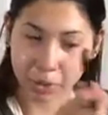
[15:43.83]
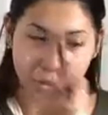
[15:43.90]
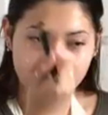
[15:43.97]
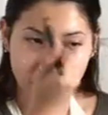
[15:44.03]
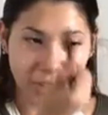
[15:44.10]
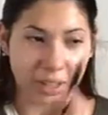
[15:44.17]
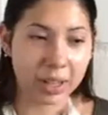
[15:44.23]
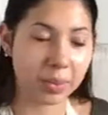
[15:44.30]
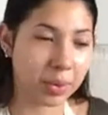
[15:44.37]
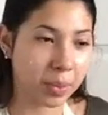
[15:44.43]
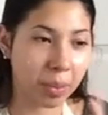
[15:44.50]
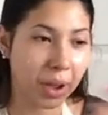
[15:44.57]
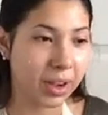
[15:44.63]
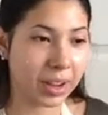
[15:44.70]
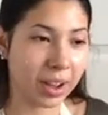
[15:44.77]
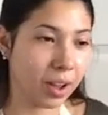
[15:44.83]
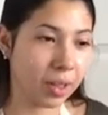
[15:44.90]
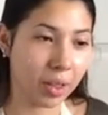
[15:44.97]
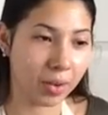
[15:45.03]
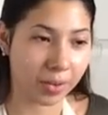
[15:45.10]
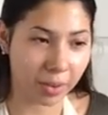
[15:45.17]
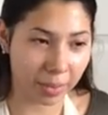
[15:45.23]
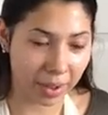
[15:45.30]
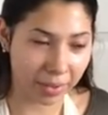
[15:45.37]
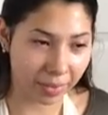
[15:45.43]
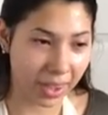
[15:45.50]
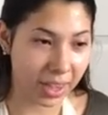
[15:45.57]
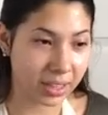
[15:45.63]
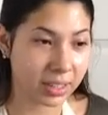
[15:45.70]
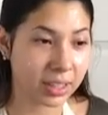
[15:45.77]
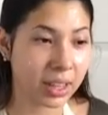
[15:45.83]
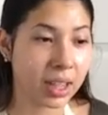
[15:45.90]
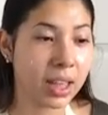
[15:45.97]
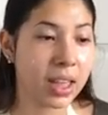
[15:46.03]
personally would want it all over my face.